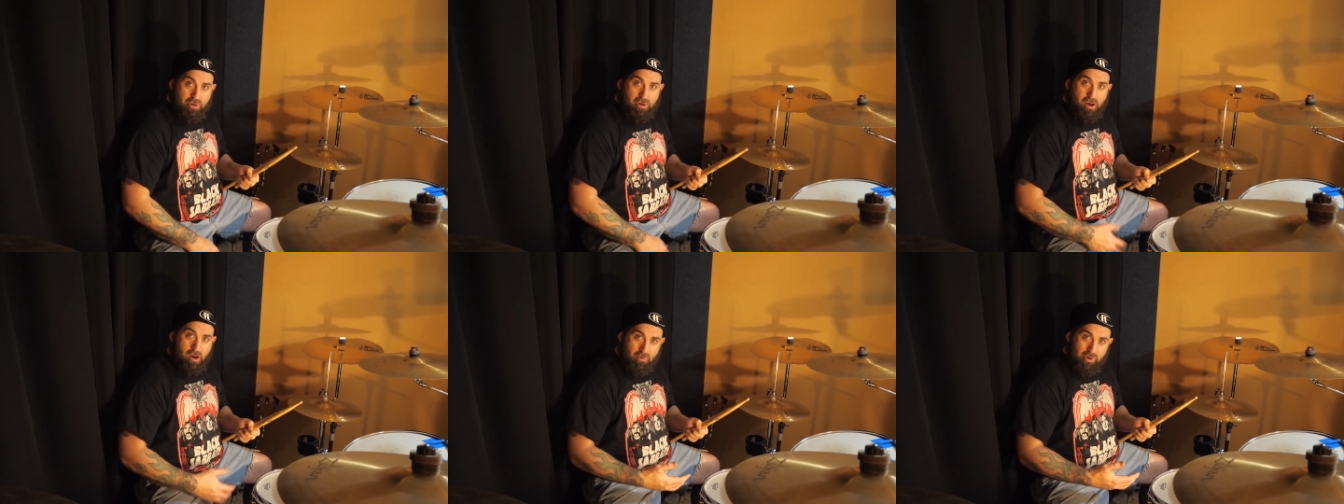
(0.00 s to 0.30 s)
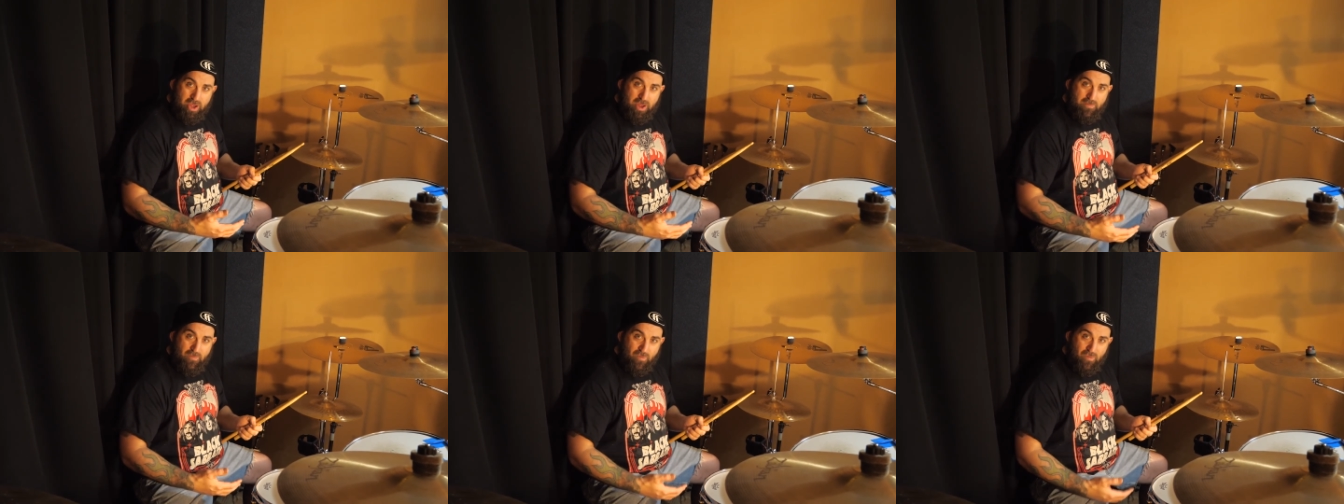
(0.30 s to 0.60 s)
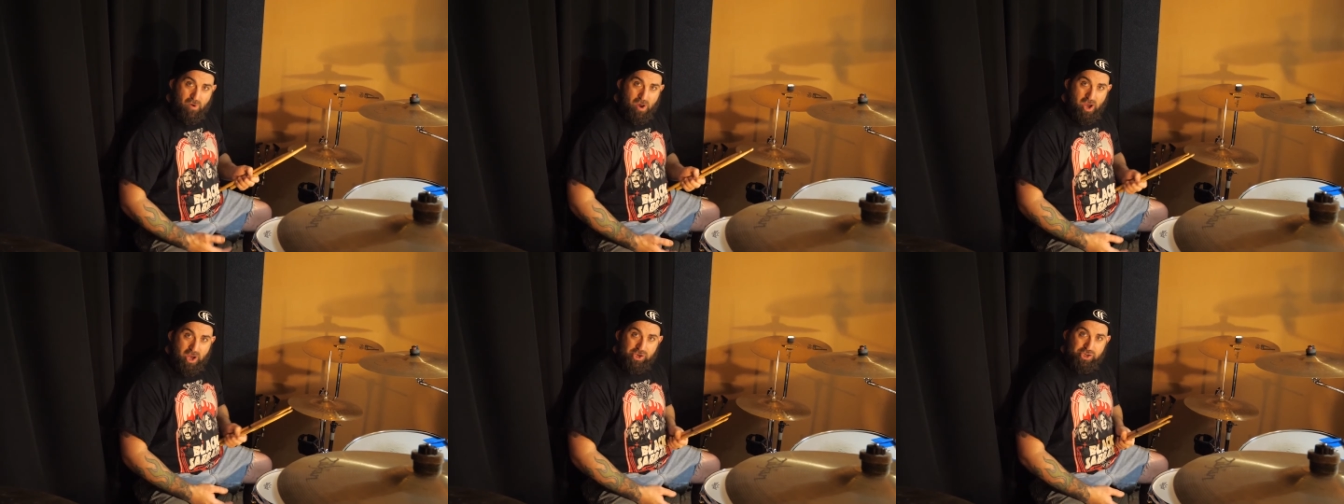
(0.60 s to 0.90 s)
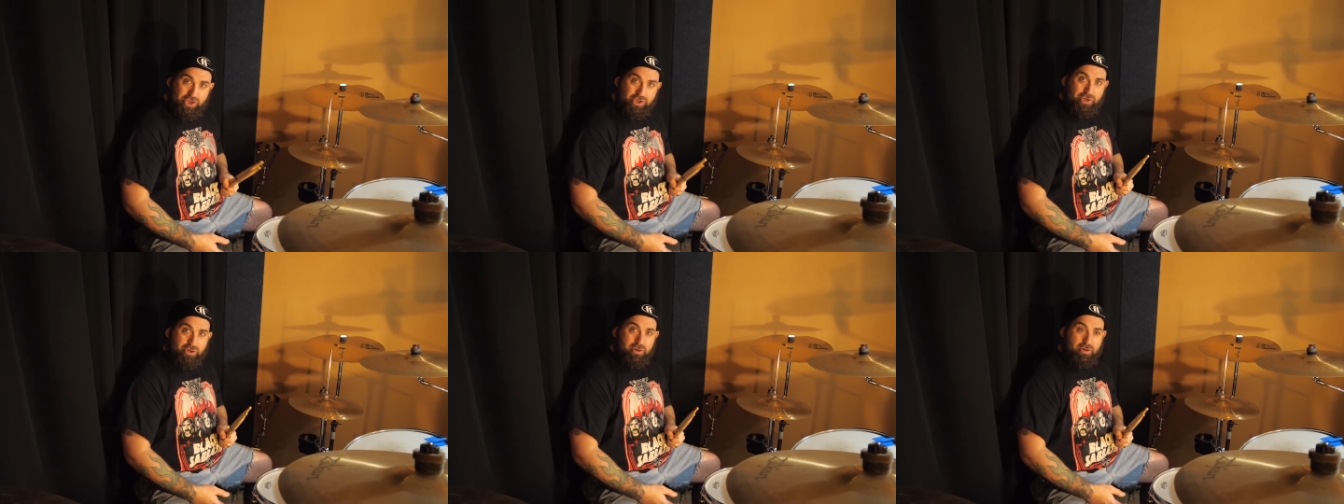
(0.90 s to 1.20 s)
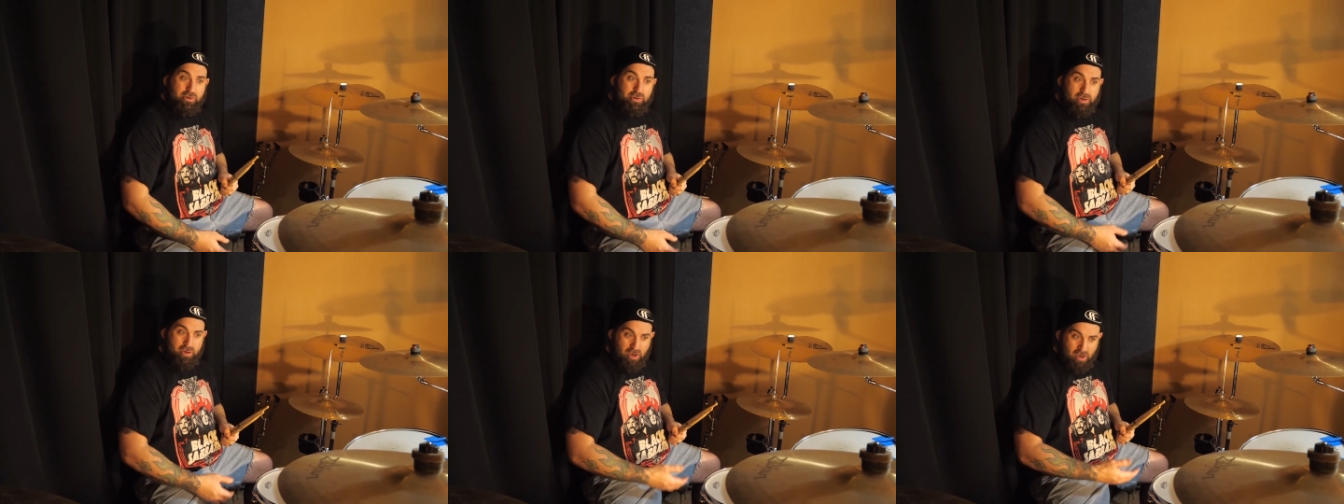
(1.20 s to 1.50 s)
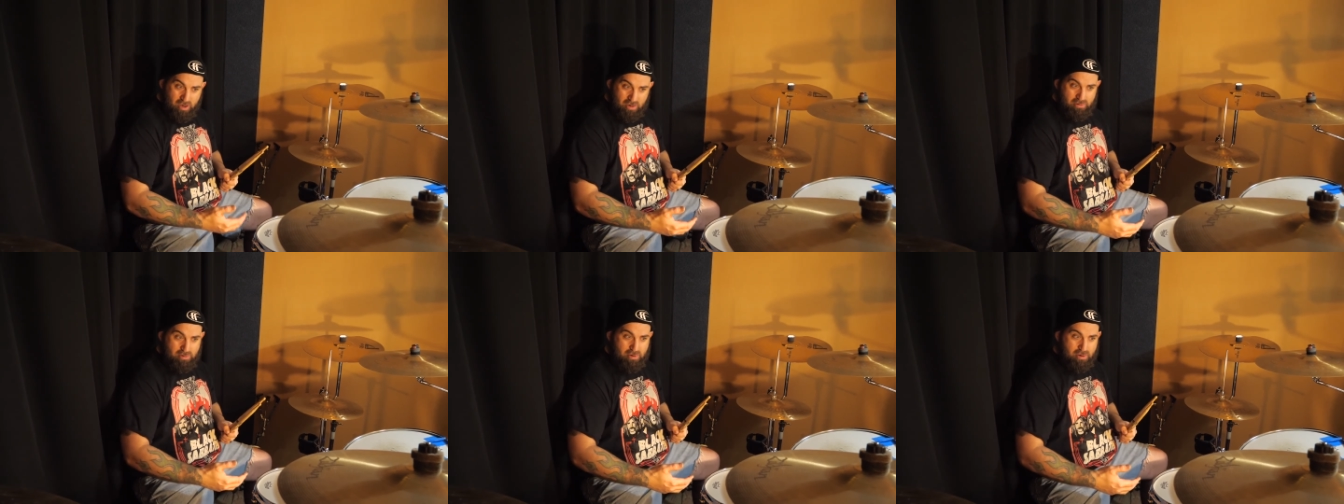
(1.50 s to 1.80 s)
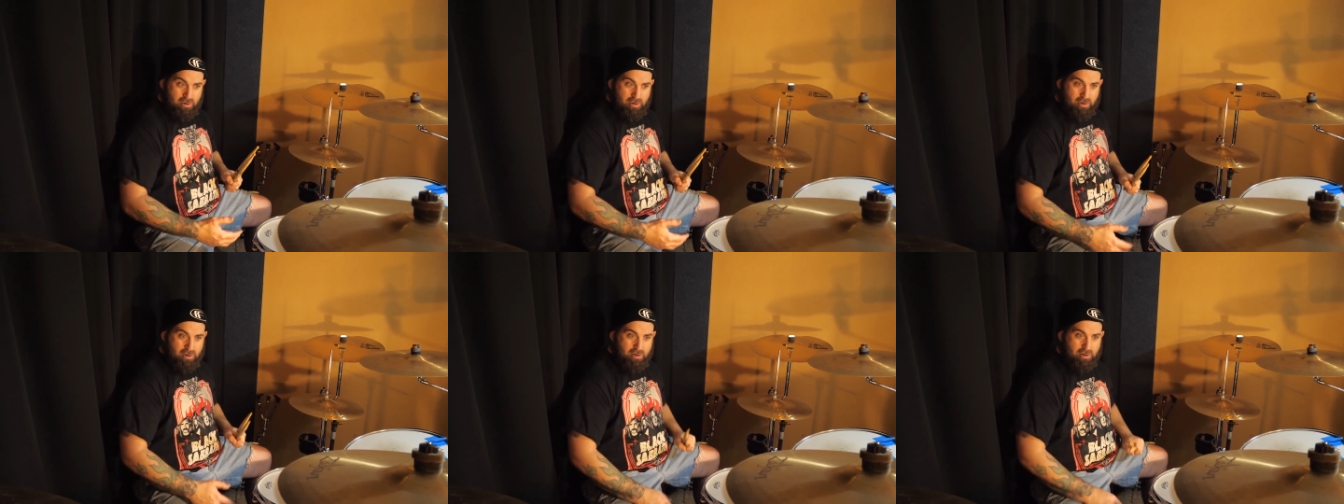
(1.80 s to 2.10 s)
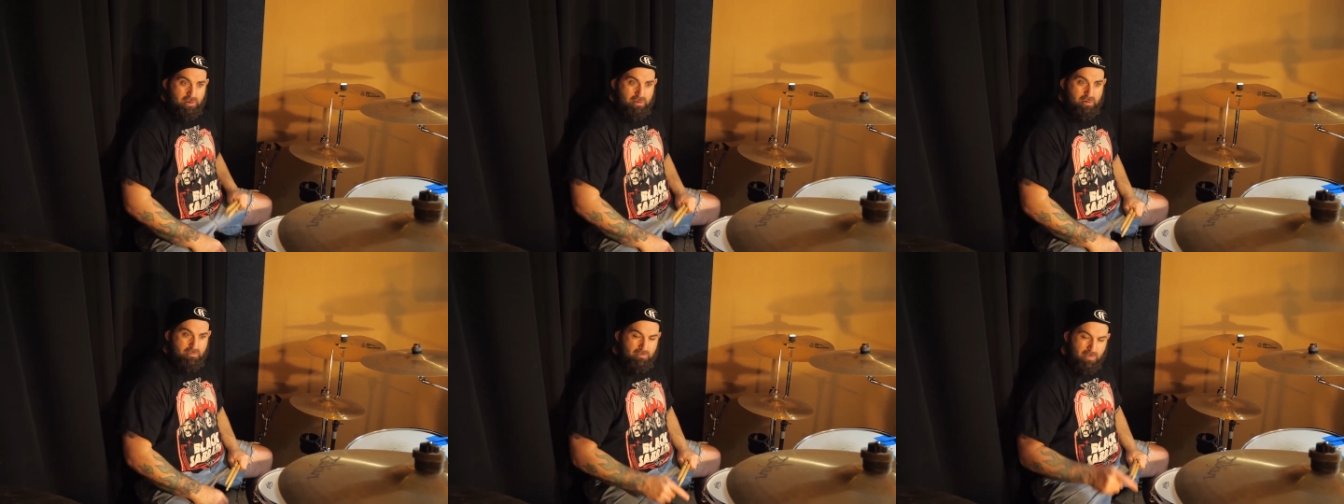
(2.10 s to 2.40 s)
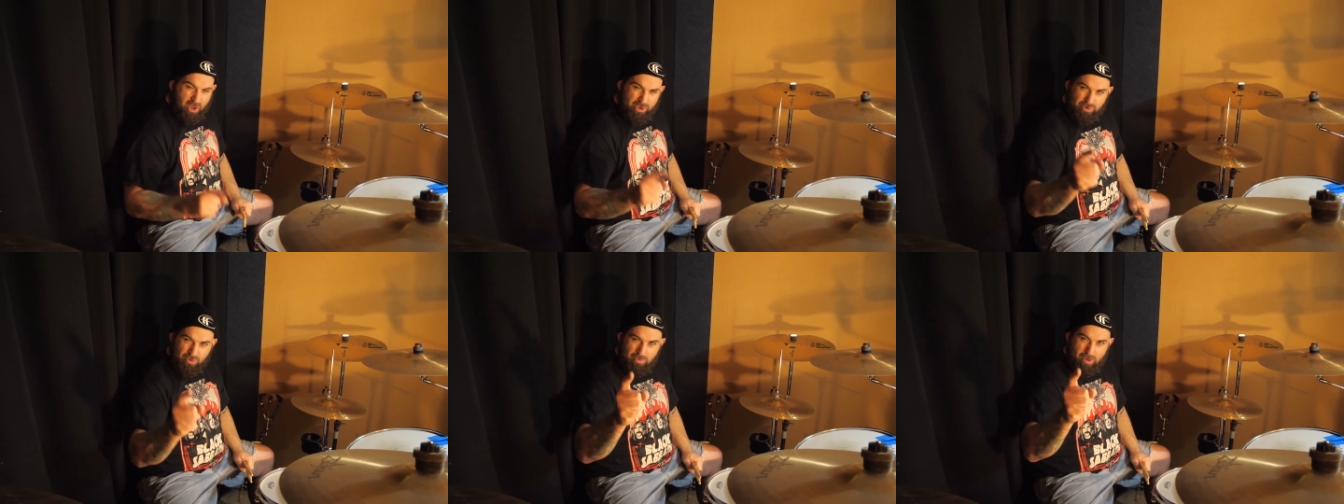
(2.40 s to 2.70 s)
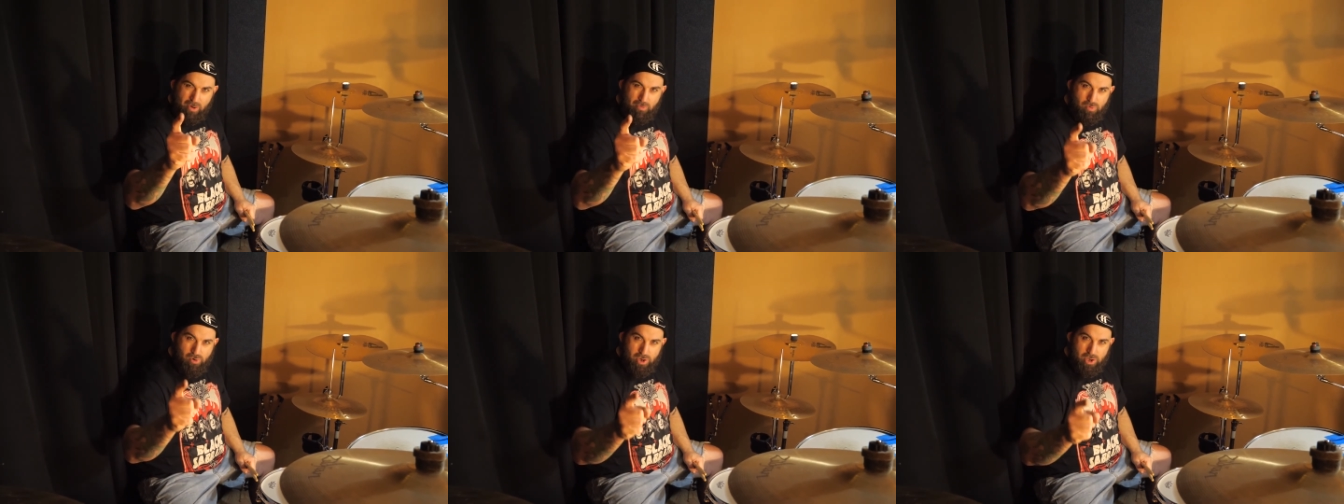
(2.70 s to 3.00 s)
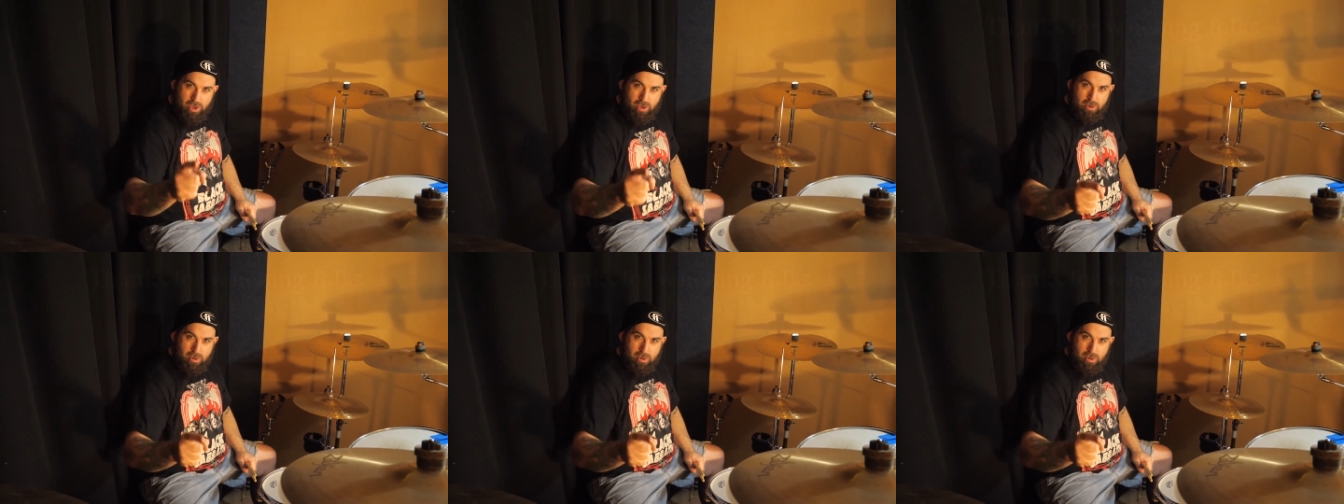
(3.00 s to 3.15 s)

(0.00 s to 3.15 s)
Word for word: I'll keep fresh, you know, muscle memory.